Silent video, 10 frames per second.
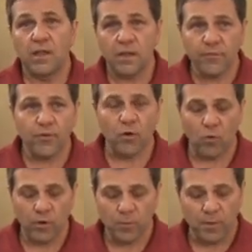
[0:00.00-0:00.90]
If you're
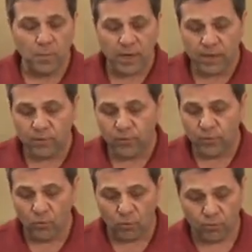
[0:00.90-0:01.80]
going to be buying
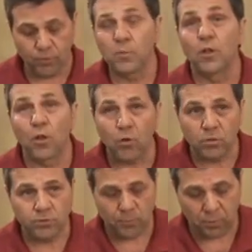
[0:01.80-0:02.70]
fuel from a
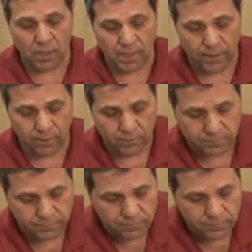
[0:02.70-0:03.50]
local supplier,